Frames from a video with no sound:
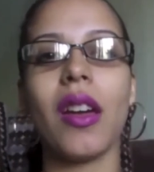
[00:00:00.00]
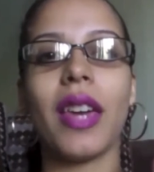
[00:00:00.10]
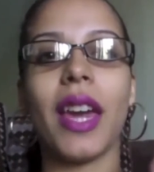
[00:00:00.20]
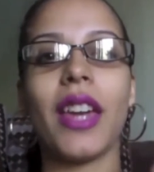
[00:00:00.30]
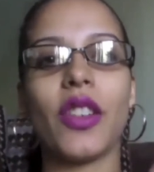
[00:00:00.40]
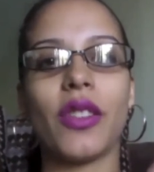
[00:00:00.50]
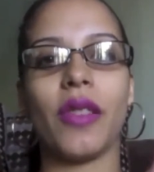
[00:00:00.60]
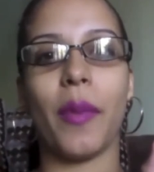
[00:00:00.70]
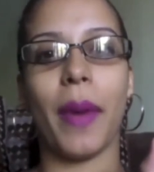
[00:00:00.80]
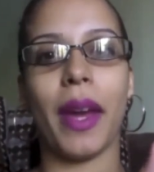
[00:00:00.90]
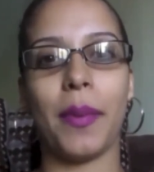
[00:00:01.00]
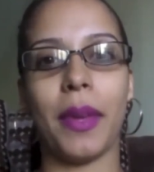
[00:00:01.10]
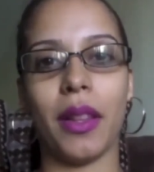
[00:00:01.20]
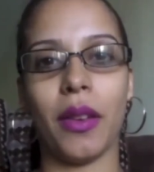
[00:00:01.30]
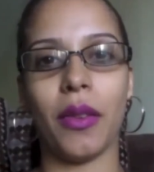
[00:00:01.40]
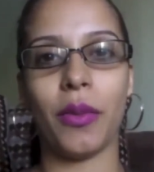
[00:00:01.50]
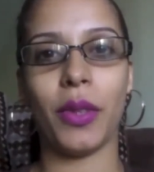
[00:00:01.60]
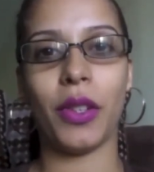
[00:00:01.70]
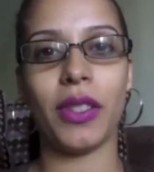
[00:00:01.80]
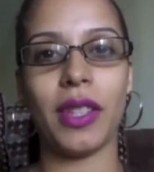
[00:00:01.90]
get yourself a body pillow when
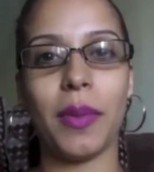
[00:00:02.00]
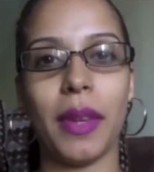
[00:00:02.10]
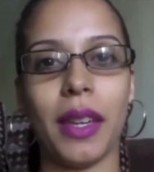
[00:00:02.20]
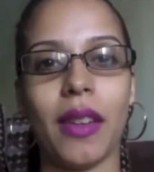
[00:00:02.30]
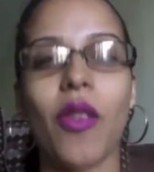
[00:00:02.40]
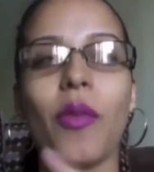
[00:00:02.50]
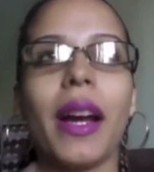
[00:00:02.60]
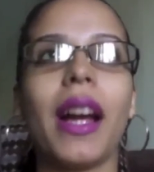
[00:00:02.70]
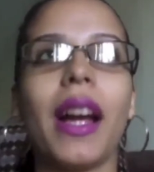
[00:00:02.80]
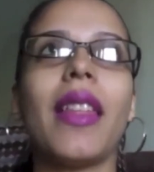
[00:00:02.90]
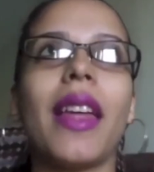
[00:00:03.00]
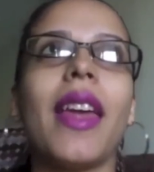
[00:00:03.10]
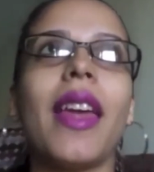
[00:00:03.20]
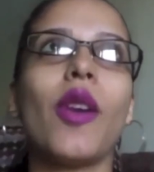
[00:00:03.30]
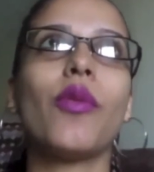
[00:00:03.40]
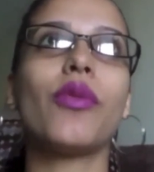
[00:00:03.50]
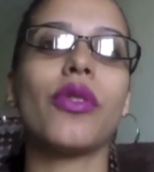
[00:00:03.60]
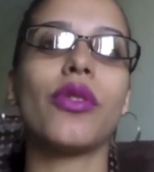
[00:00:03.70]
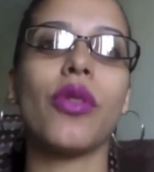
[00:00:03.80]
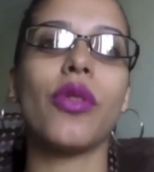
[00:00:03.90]
you're sleeping. Oh my God, that helps
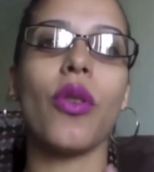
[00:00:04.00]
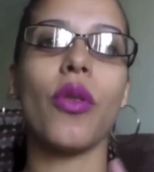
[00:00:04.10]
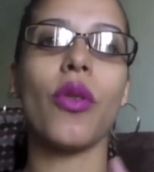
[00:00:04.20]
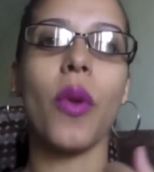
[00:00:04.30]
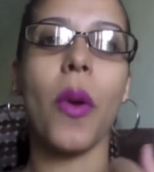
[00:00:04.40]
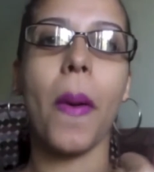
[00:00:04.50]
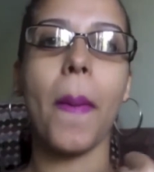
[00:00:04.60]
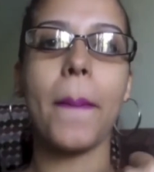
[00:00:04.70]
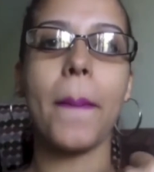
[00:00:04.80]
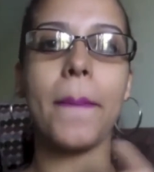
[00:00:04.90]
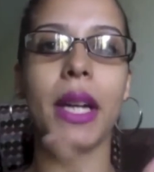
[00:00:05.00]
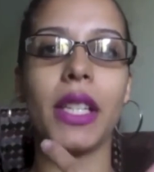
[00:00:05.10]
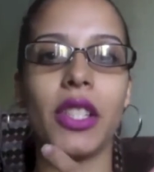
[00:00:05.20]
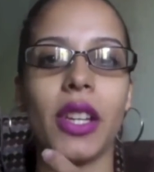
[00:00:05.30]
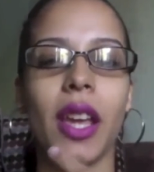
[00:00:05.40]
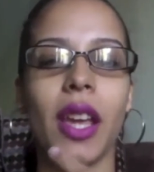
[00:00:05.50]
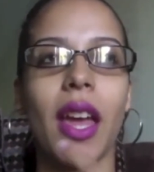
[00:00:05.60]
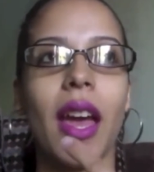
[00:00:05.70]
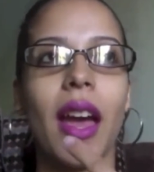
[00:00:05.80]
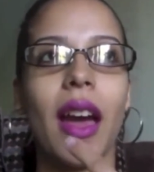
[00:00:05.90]
so much.
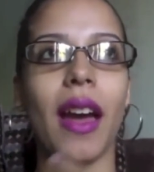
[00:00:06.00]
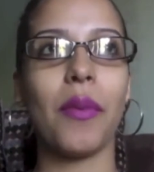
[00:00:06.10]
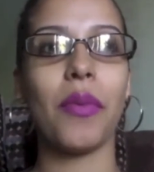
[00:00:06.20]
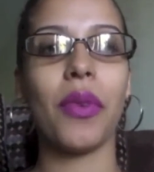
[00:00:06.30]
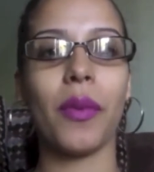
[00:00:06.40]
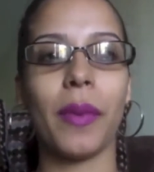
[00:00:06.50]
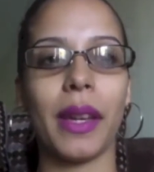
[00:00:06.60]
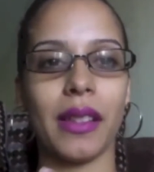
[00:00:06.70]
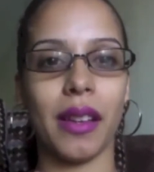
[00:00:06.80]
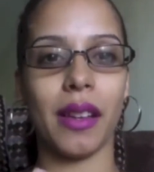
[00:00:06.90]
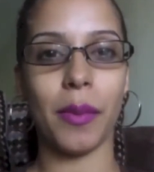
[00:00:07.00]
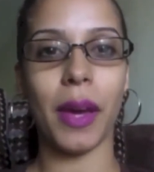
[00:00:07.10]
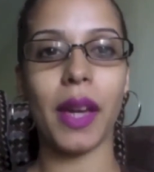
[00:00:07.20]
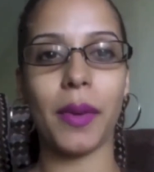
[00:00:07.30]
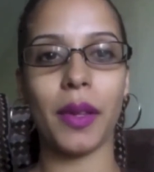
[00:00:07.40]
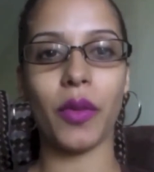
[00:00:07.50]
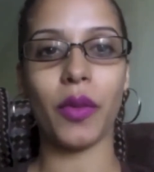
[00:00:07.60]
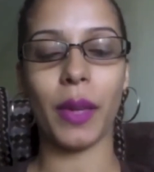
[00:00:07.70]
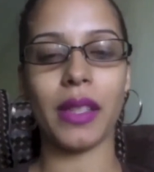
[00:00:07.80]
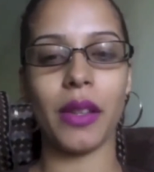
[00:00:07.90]
I bought my body pillow for
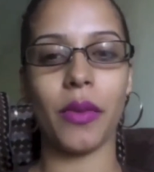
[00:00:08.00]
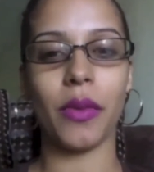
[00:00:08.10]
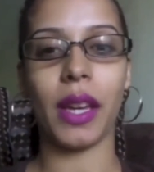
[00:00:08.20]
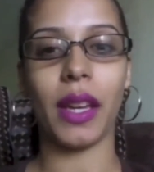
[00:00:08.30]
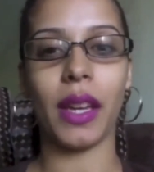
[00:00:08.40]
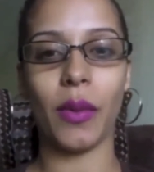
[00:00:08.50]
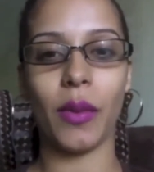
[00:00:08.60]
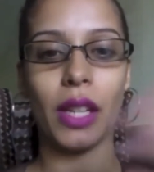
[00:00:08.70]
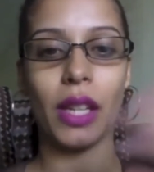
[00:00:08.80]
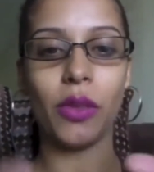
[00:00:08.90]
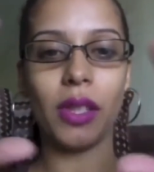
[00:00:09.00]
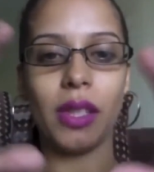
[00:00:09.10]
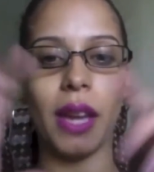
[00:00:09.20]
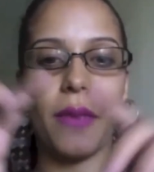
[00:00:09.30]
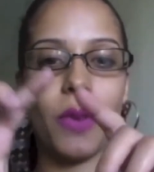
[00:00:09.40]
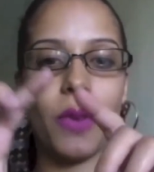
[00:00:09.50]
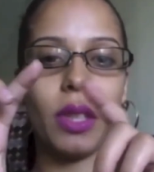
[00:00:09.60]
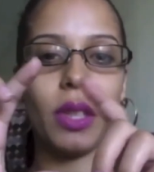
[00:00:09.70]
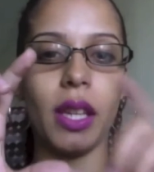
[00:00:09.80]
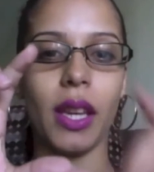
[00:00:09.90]
myself, and what I do is that I fold
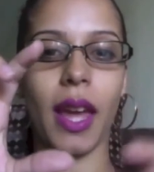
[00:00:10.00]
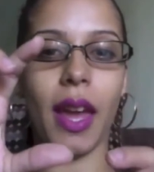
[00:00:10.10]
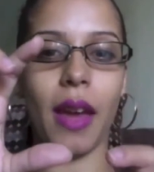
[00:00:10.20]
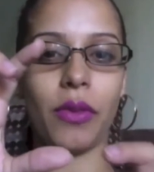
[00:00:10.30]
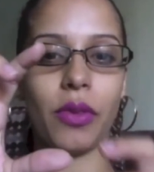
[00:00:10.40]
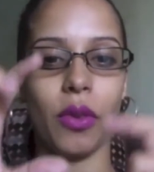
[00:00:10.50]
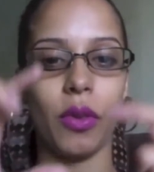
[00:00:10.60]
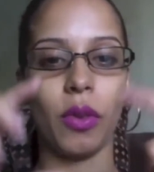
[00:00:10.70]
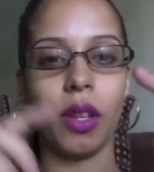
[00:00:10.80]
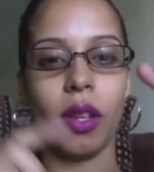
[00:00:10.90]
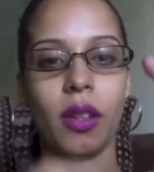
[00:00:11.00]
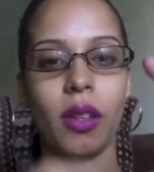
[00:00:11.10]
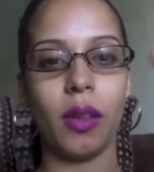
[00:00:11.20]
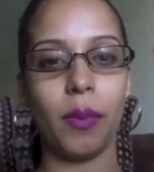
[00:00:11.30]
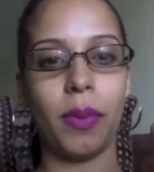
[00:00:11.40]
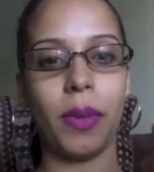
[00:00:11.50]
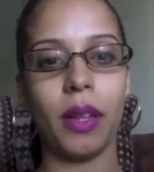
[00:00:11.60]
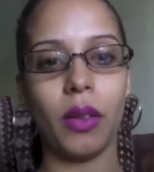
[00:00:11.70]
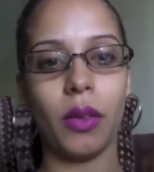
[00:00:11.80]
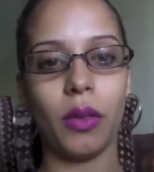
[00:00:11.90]
it in half, so the
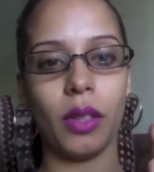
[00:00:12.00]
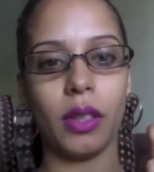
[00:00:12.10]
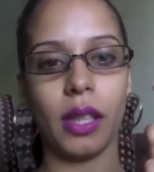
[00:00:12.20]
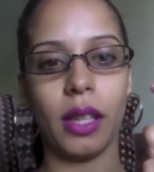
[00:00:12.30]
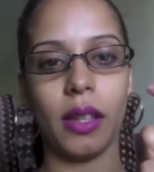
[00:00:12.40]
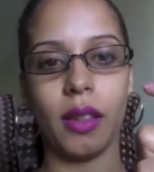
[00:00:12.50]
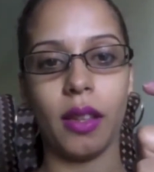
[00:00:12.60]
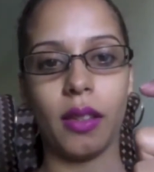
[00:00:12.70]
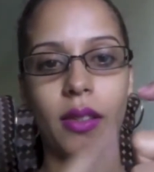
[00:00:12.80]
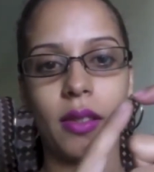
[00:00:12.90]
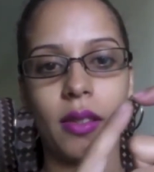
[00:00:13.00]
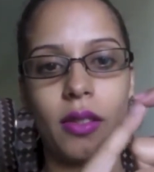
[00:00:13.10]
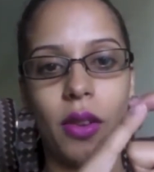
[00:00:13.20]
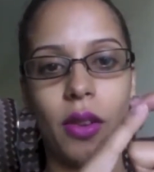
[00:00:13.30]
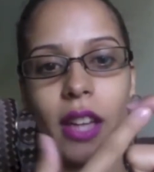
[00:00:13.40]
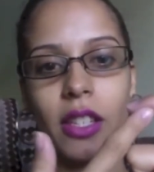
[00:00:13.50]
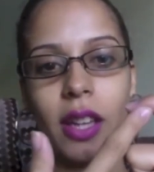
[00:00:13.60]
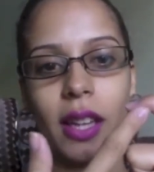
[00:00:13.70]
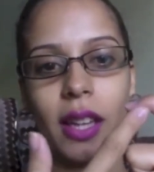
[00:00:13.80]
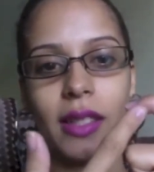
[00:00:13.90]
pillow looks like this. So I
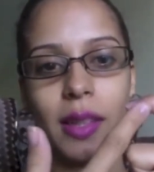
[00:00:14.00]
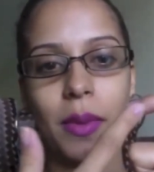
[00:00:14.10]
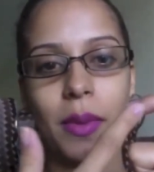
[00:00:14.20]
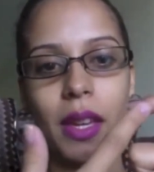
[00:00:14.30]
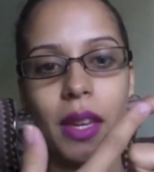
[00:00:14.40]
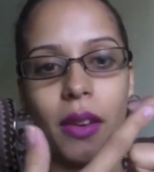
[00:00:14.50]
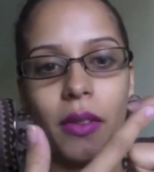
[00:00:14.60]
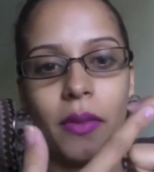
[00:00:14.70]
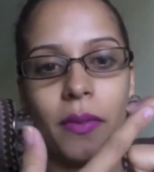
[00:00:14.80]
sleep here,